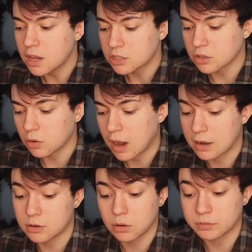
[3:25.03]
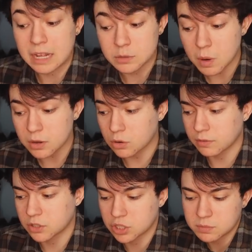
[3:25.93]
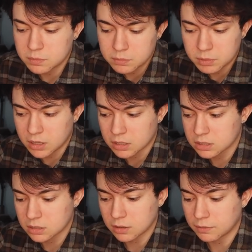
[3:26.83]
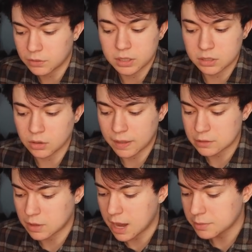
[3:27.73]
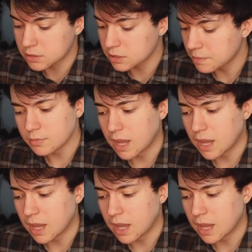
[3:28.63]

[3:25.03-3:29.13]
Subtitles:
So I don't know if that's why or if it's just because of like, you know, that's what happens.